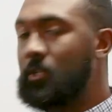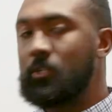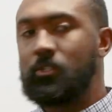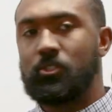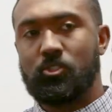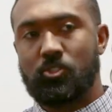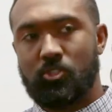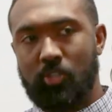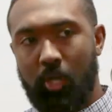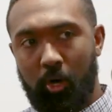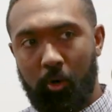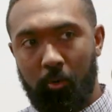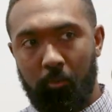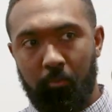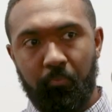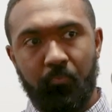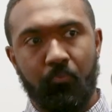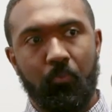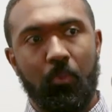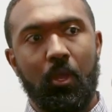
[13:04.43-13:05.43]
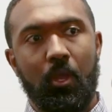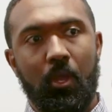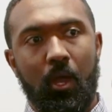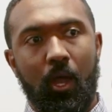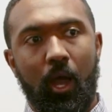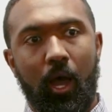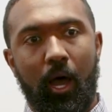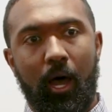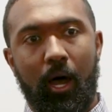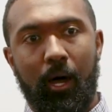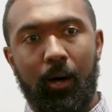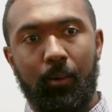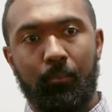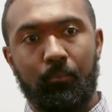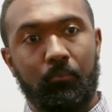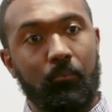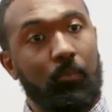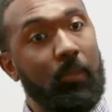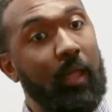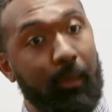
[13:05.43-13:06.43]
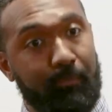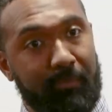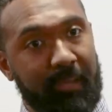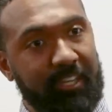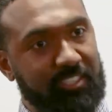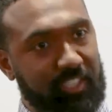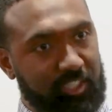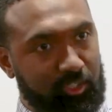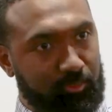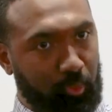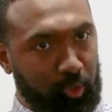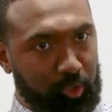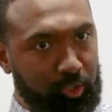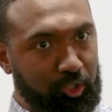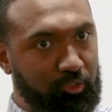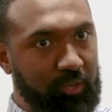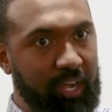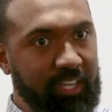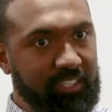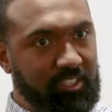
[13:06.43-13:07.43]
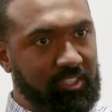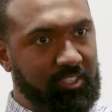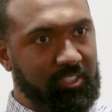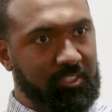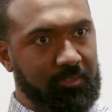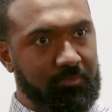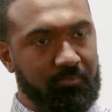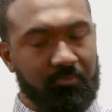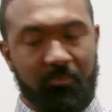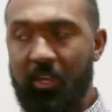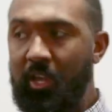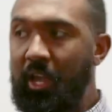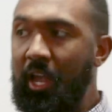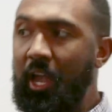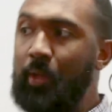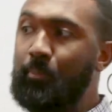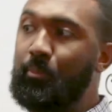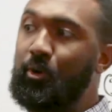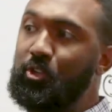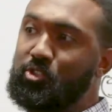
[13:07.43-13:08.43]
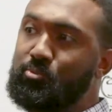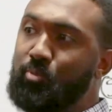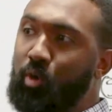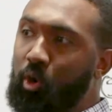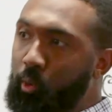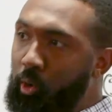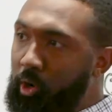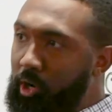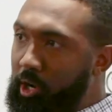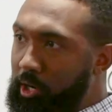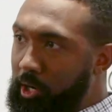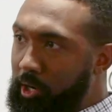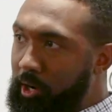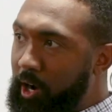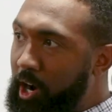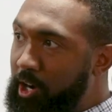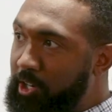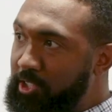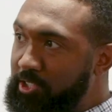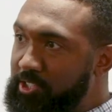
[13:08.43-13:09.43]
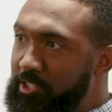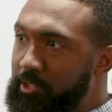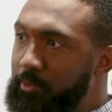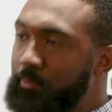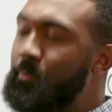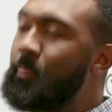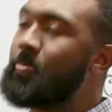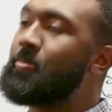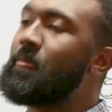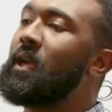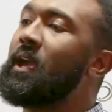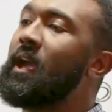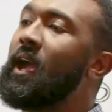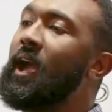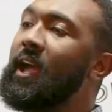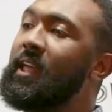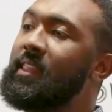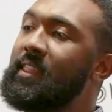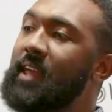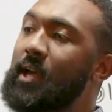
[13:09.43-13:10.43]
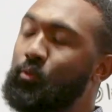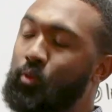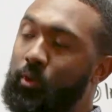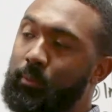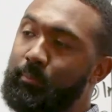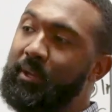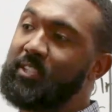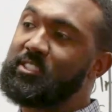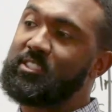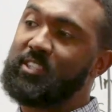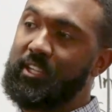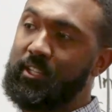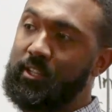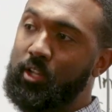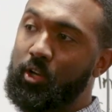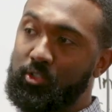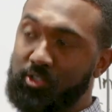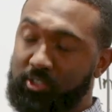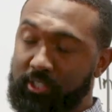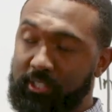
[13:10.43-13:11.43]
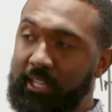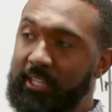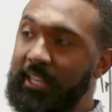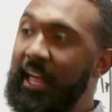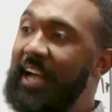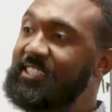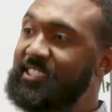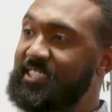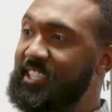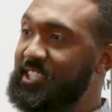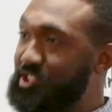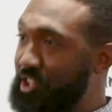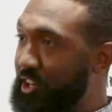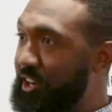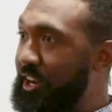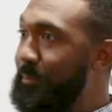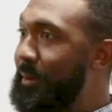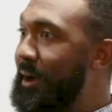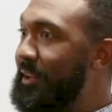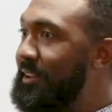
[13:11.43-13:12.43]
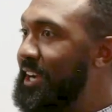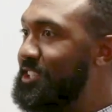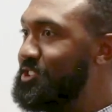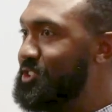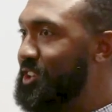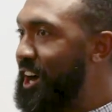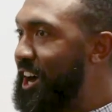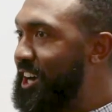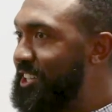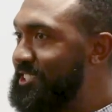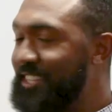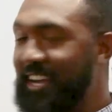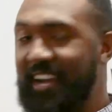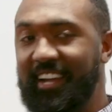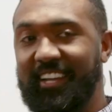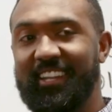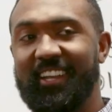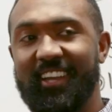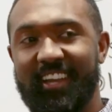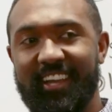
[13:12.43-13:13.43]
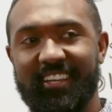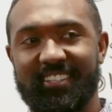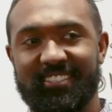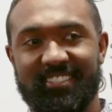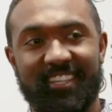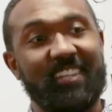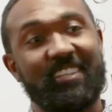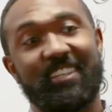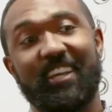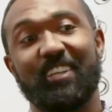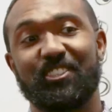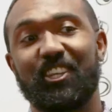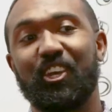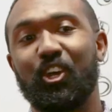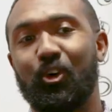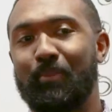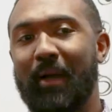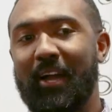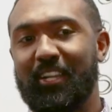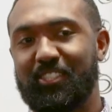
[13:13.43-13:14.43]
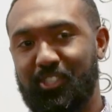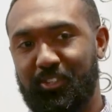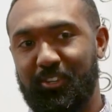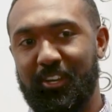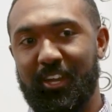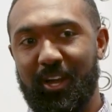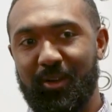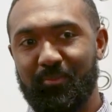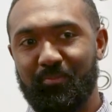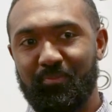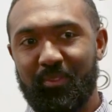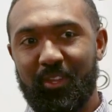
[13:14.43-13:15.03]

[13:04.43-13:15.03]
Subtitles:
So that makes us more stressed. It puts more work on our heart. And then we're missing those. The last thing, sorry, about nitric oxide is it does kill bacteria.